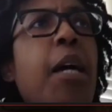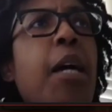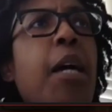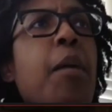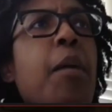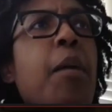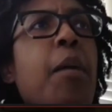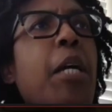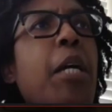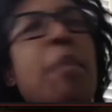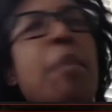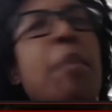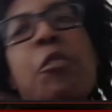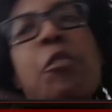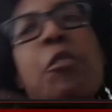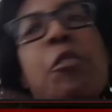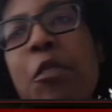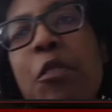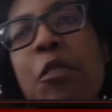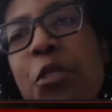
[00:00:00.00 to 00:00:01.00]
my name is
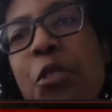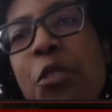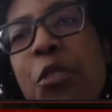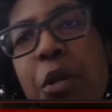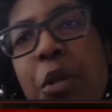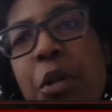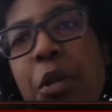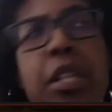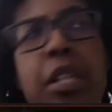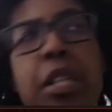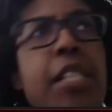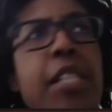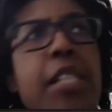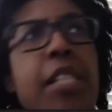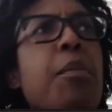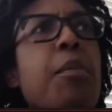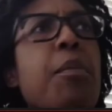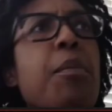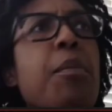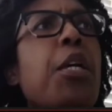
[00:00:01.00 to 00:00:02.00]
Raven Sword. Nice to meet
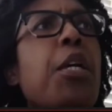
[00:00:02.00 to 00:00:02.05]
you.